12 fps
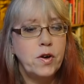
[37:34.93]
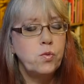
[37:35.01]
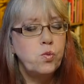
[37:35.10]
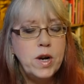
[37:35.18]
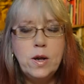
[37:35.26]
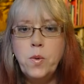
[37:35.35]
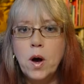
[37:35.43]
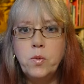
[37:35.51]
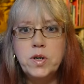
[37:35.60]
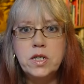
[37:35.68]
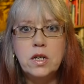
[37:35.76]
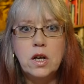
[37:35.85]
Really well
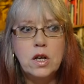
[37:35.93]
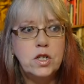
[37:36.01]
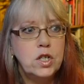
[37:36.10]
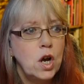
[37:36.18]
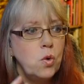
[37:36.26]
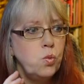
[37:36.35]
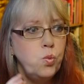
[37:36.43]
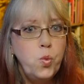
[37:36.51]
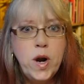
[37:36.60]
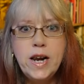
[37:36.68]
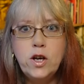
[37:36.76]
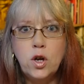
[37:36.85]
researched,
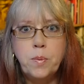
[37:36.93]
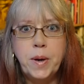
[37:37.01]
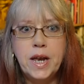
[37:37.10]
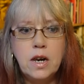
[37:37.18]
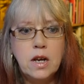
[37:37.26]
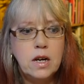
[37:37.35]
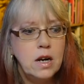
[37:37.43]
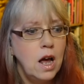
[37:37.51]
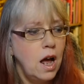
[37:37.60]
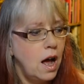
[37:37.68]
really good opinion,